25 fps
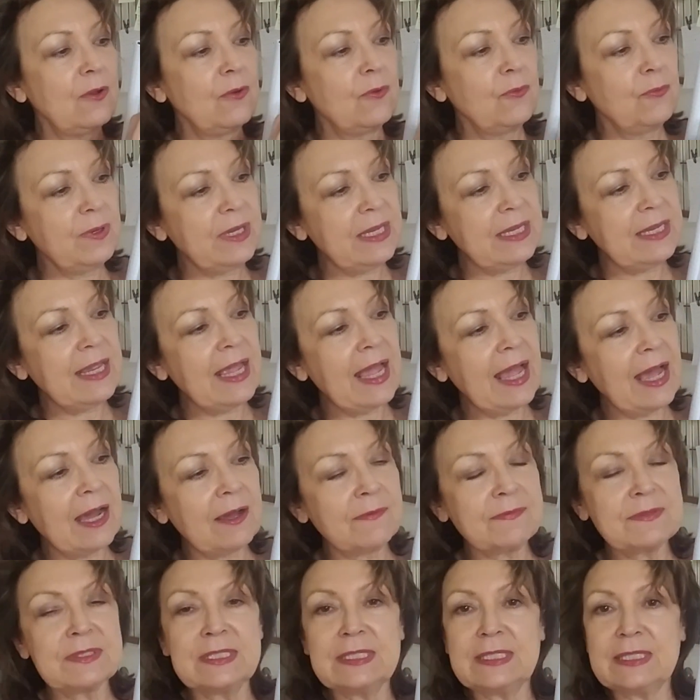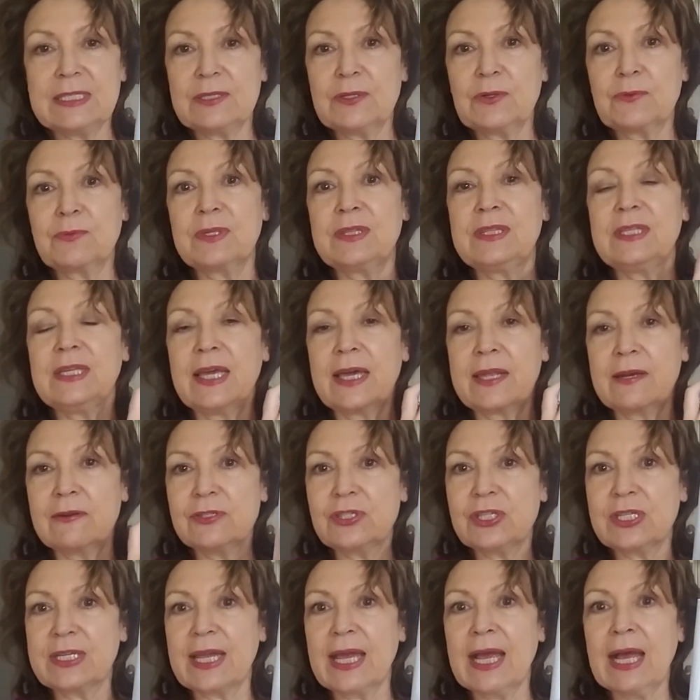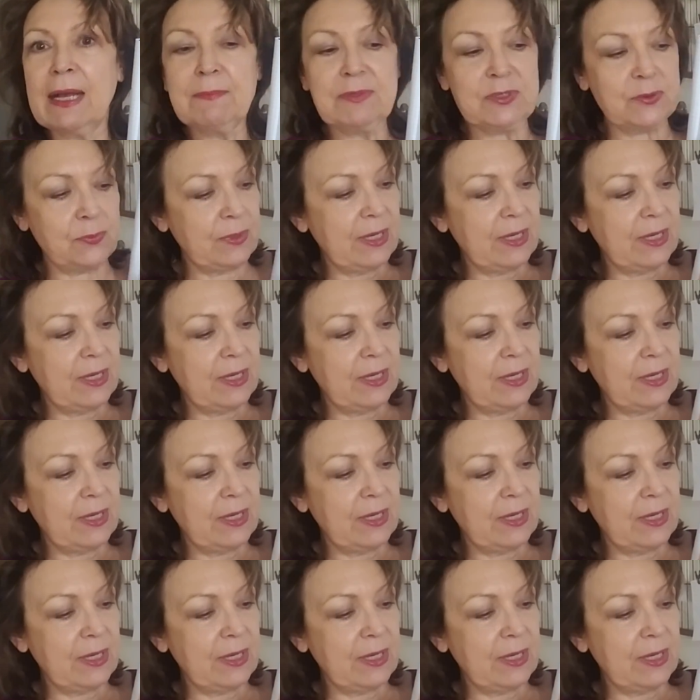we have to deal with the energy gaps.